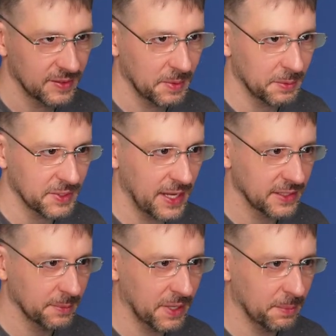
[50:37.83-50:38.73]
somebody was
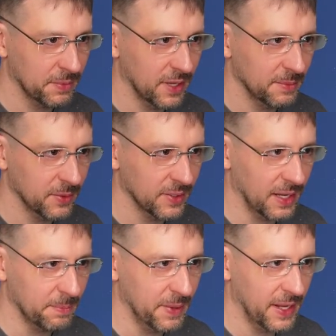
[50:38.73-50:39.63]
asking about a blood moon, and
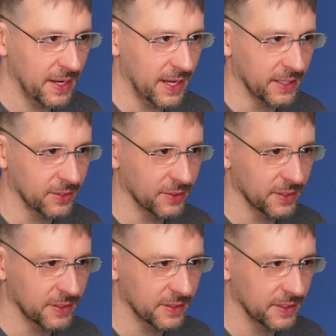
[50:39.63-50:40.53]
I bet I
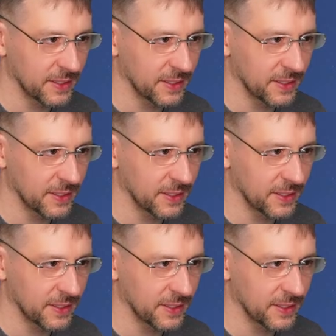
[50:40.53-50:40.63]
could